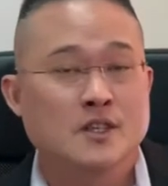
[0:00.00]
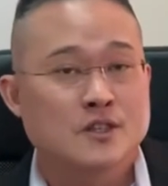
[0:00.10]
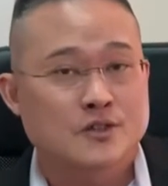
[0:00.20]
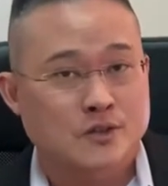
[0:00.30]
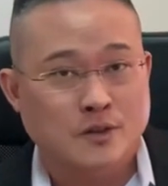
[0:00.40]

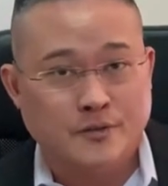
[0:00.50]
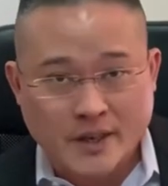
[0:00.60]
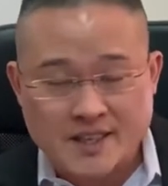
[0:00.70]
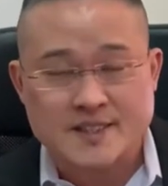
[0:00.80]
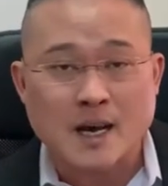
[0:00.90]
So for
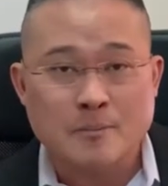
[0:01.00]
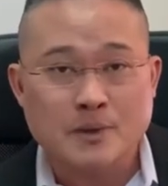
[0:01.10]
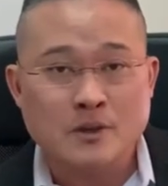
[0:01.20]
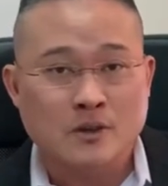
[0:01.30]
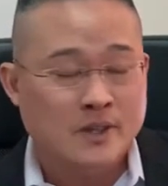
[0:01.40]

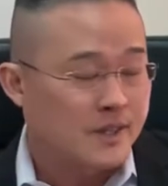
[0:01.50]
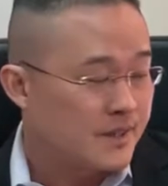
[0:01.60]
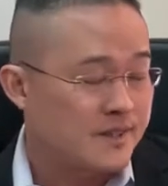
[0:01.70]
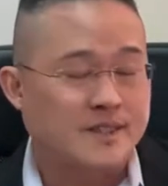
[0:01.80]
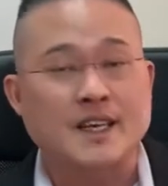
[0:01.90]
example,
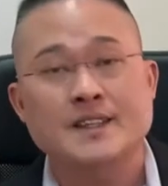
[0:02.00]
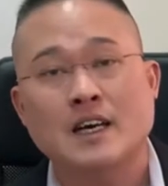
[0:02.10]
the set